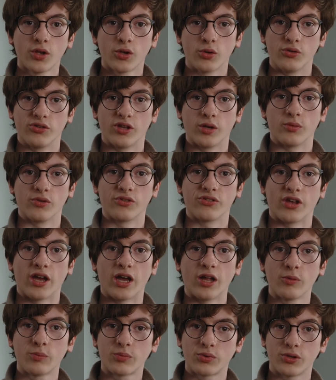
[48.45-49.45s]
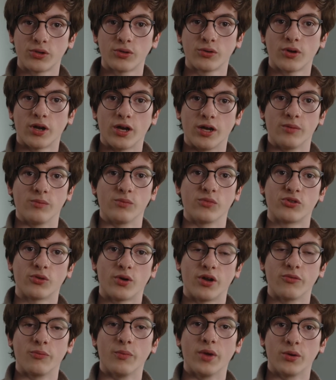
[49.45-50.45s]
who's able to help you. So
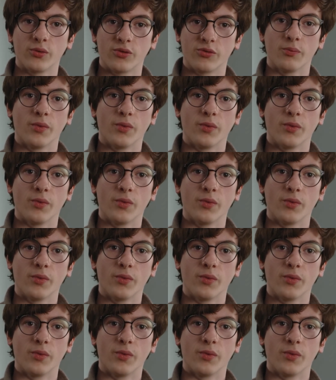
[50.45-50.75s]
I've met with